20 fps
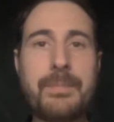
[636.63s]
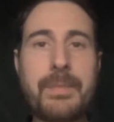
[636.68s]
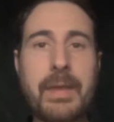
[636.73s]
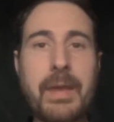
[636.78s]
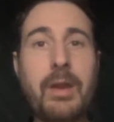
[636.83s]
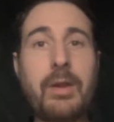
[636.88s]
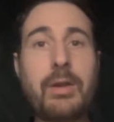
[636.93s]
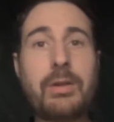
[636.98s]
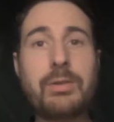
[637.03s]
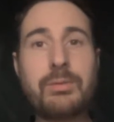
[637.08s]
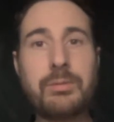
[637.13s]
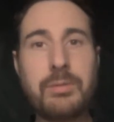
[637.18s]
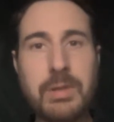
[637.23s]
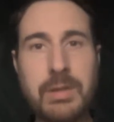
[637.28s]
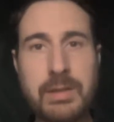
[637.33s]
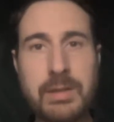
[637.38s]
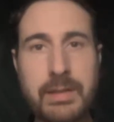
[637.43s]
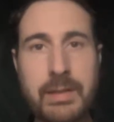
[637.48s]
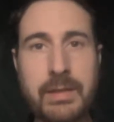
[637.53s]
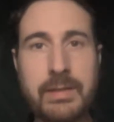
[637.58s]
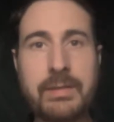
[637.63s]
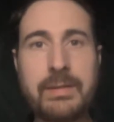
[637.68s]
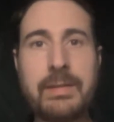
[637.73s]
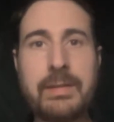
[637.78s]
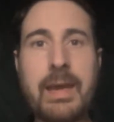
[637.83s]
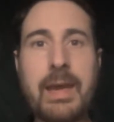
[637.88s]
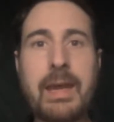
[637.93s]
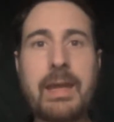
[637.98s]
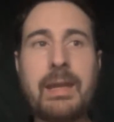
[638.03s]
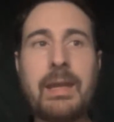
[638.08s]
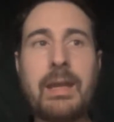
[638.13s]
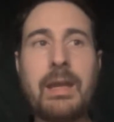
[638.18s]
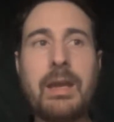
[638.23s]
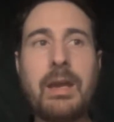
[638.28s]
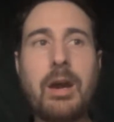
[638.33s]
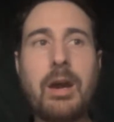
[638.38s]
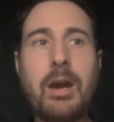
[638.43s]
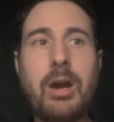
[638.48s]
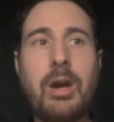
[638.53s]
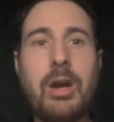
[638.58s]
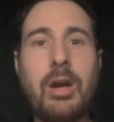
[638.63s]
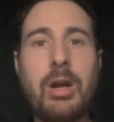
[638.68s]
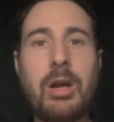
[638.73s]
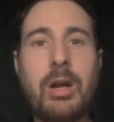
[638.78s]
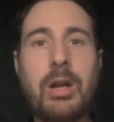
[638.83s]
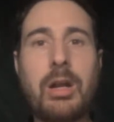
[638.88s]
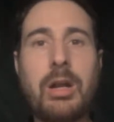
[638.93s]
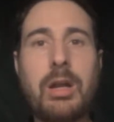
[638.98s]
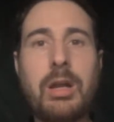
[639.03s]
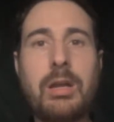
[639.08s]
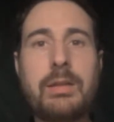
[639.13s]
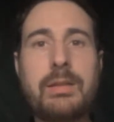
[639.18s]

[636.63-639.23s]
characteristics that are